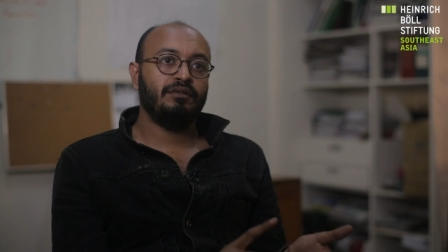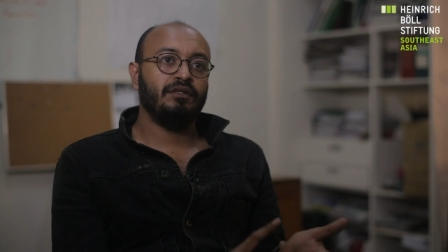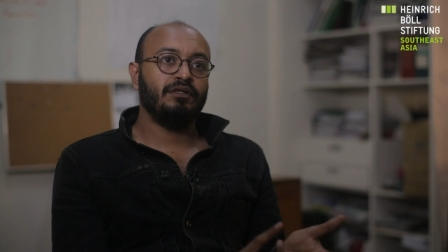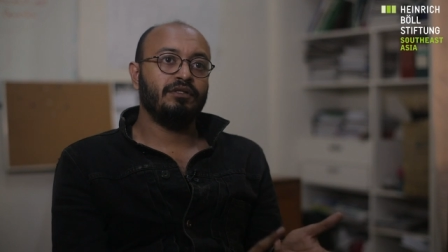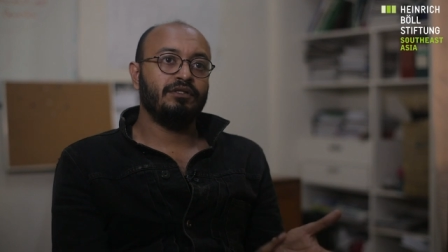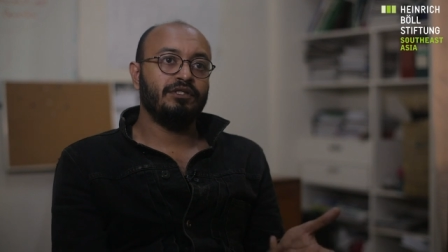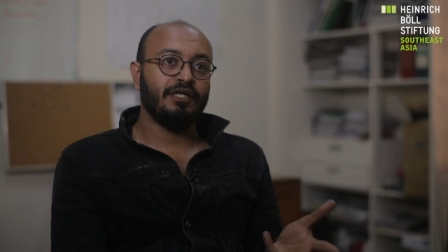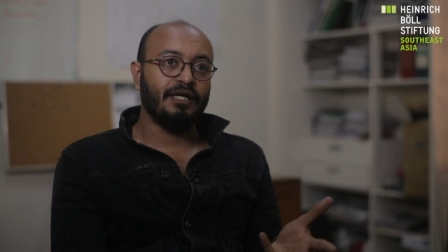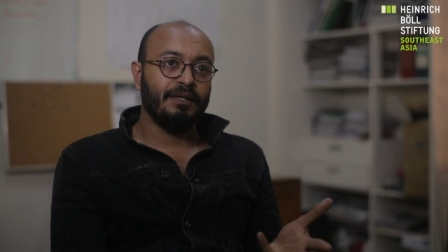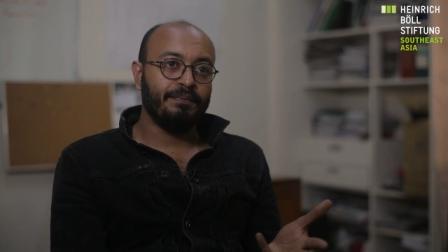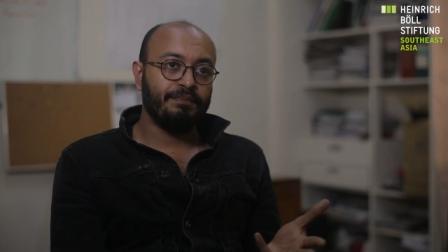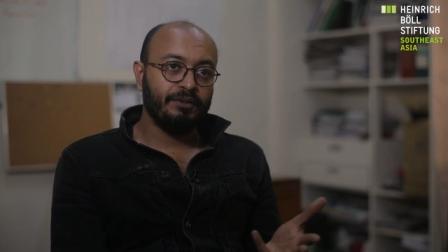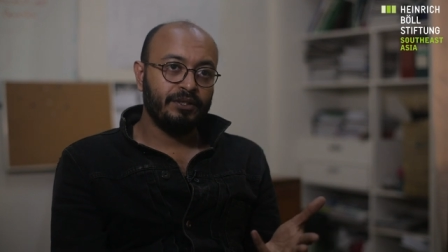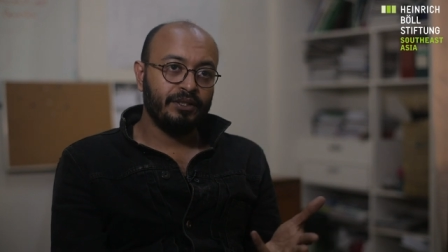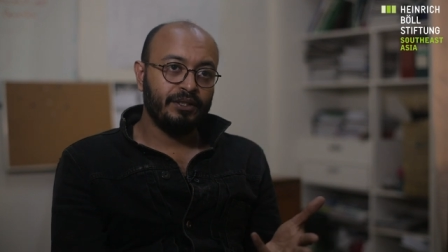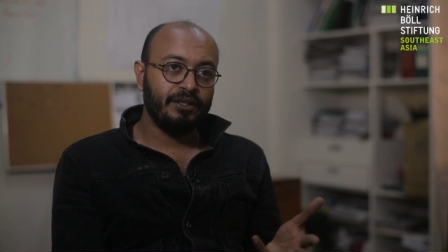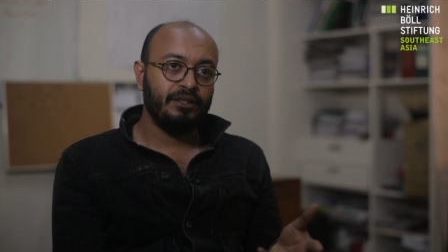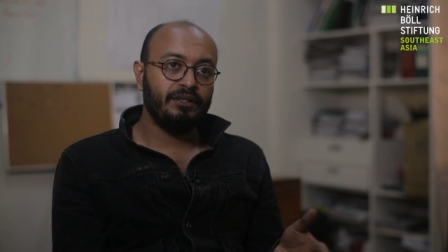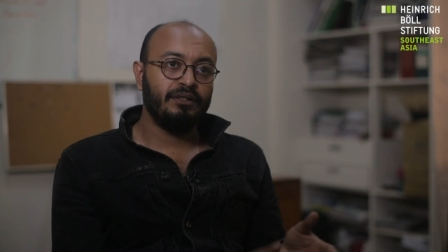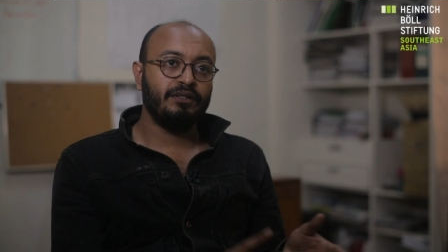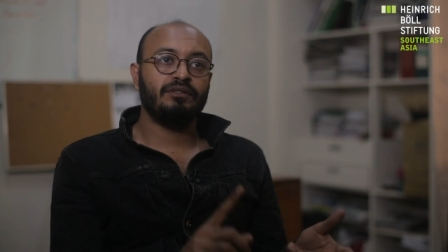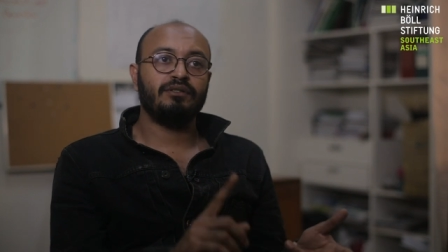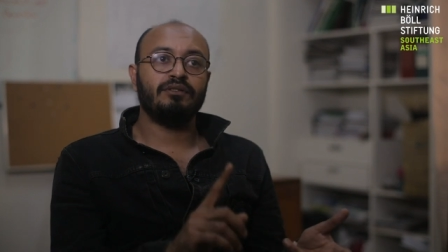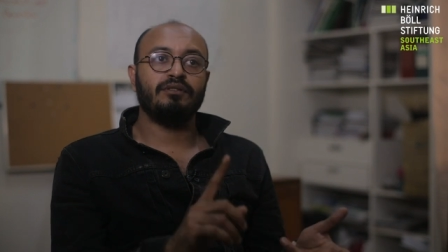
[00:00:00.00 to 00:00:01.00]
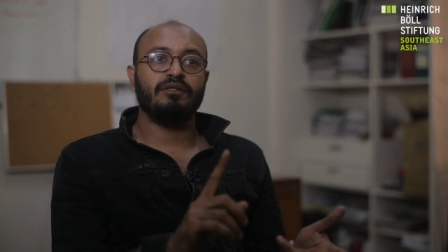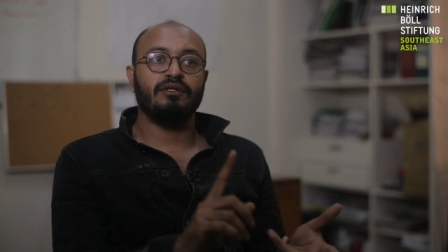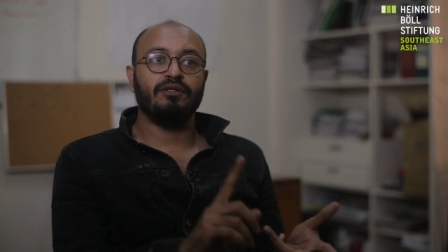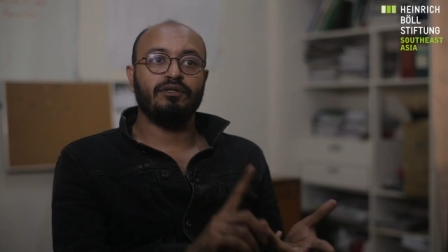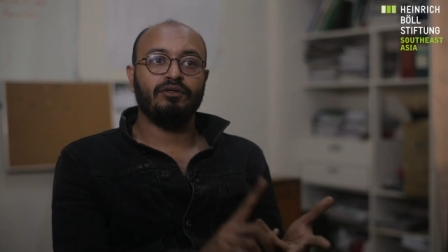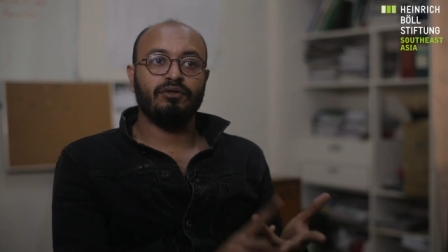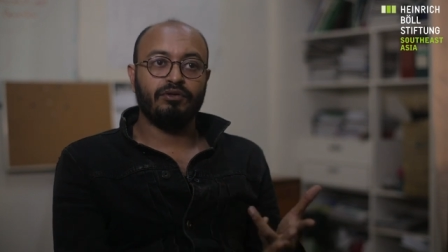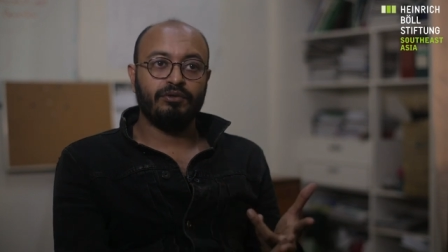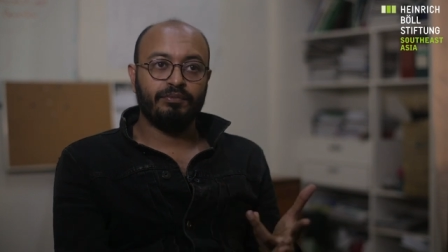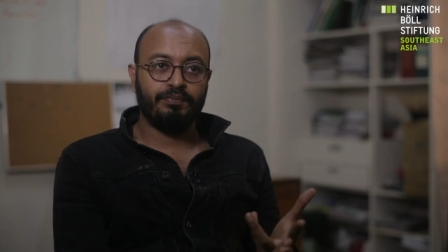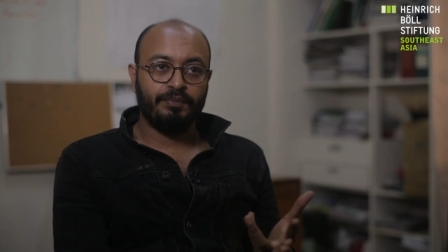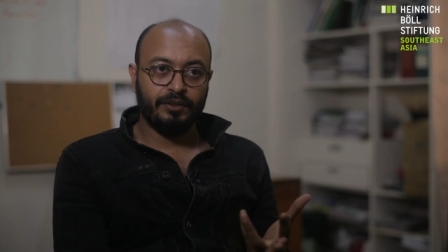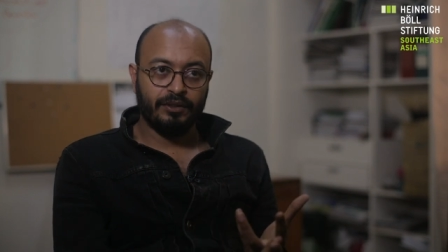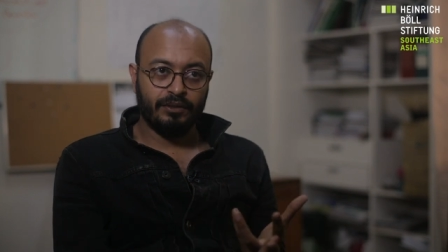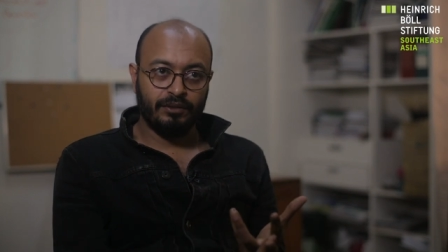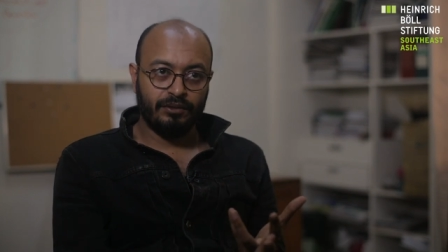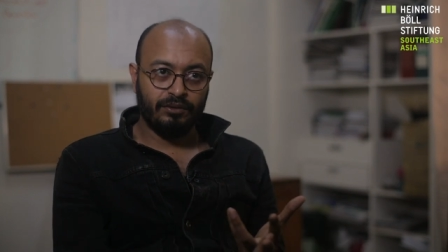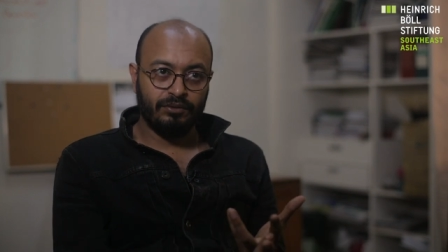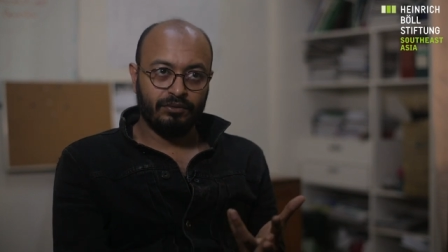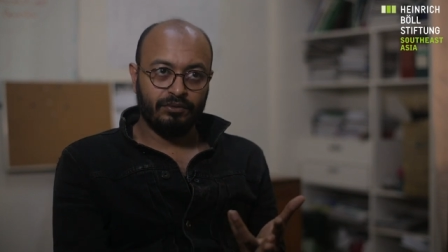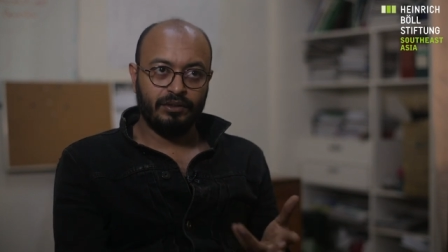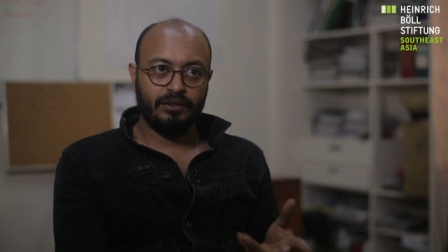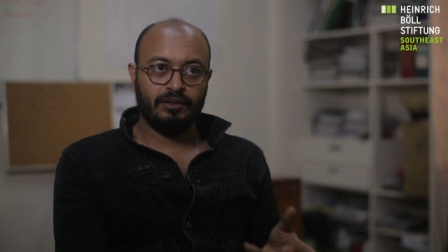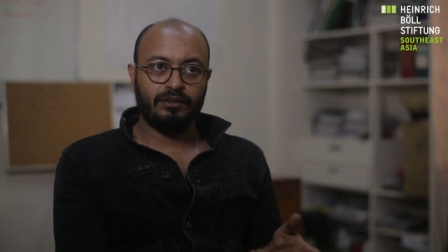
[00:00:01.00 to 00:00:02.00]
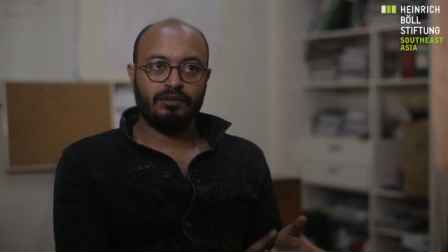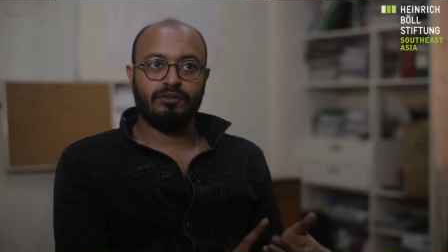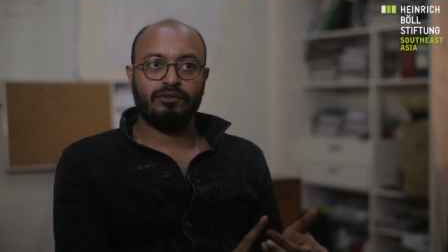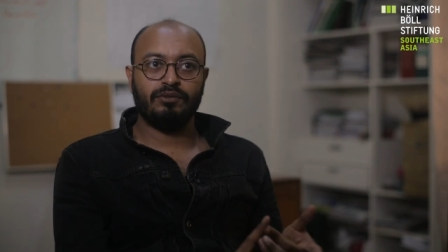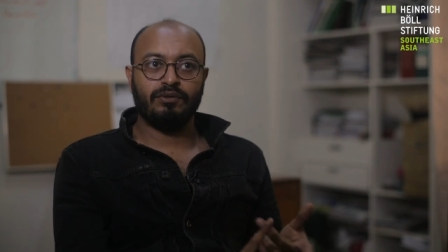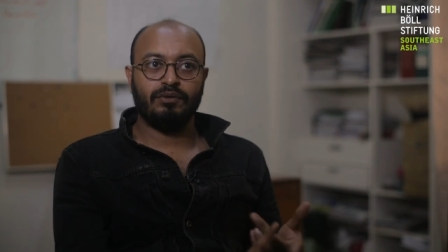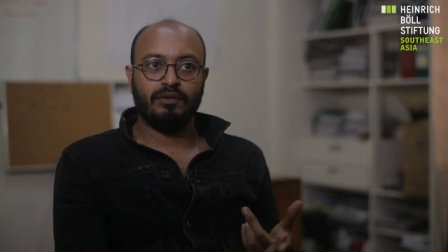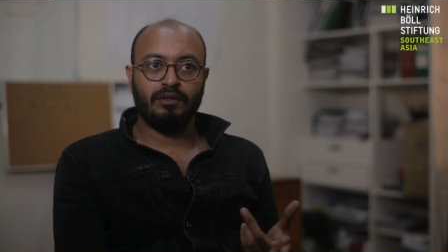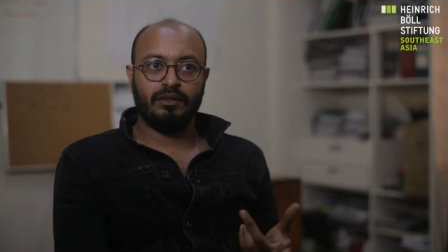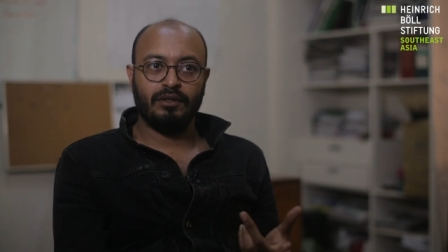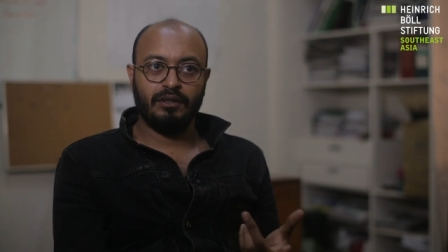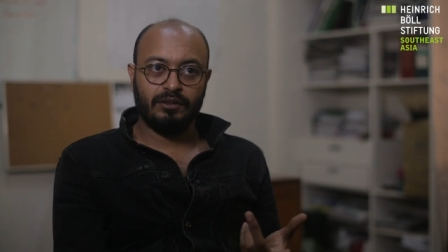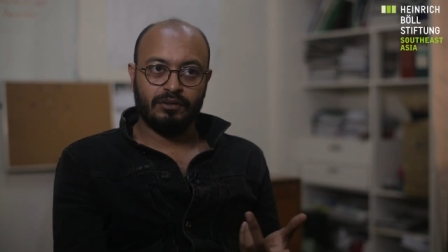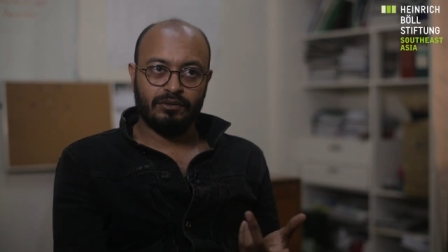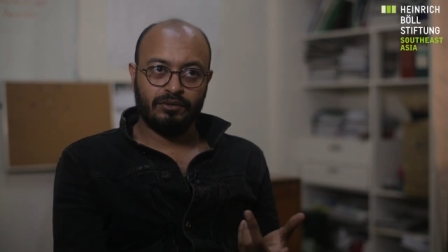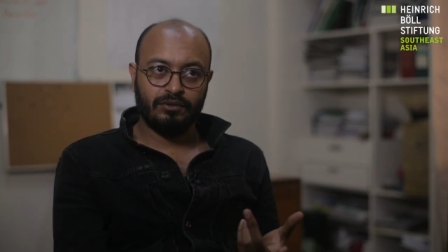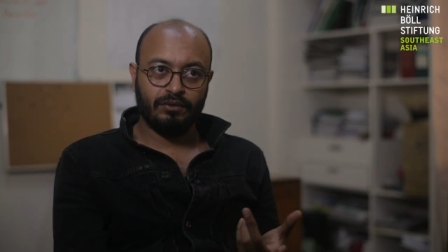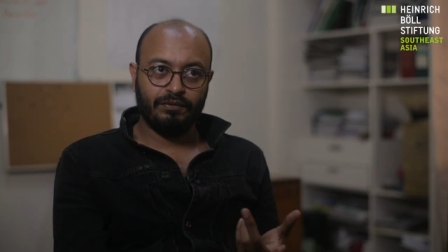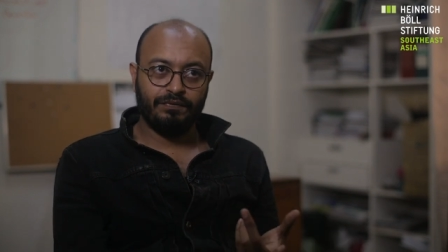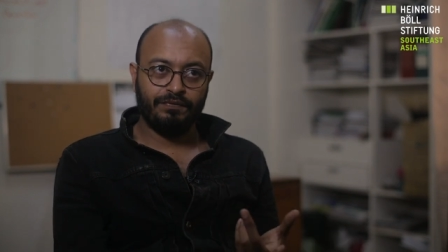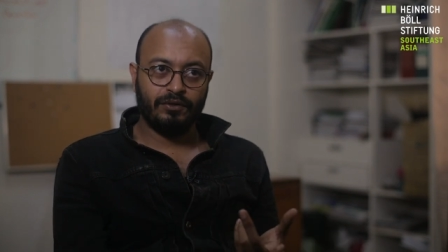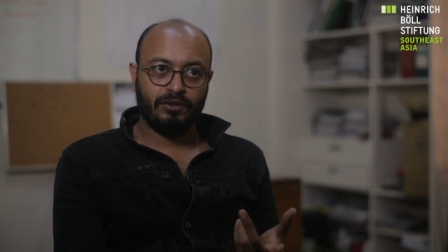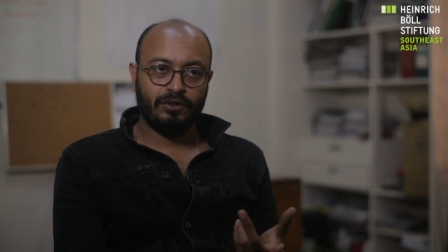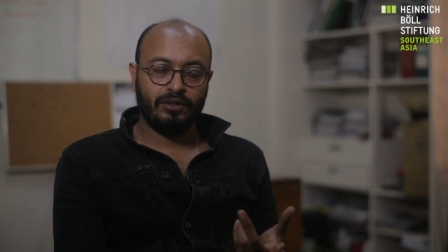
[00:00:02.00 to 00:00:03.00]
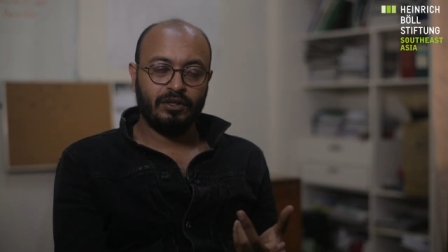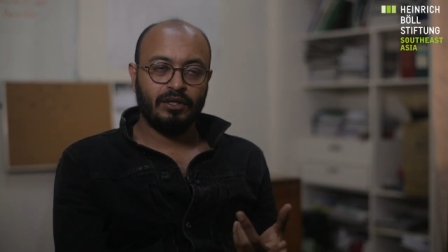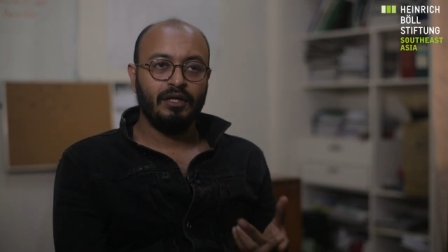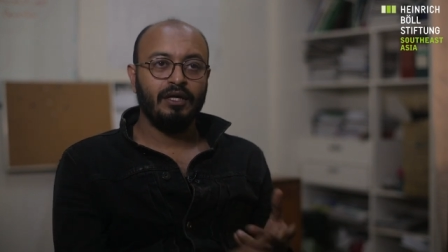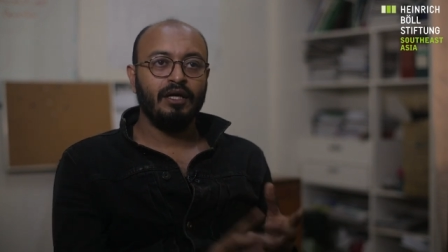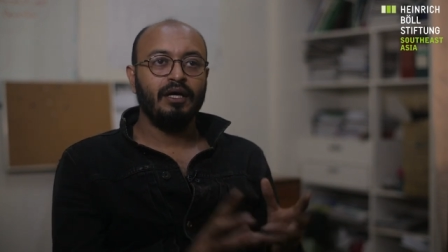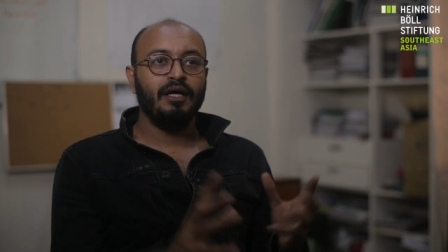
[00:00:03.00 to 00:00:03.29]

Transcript: the Japanese, the European Union, so on and so forth.